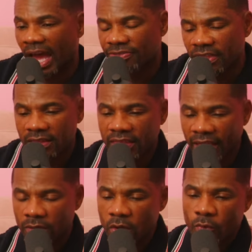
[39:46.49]
I think
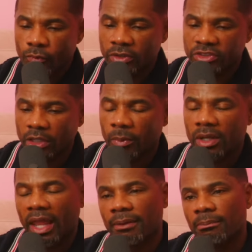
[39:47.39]
that for
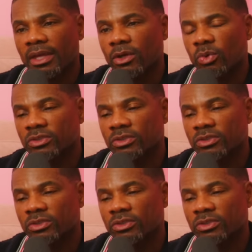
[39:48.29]
someone like me who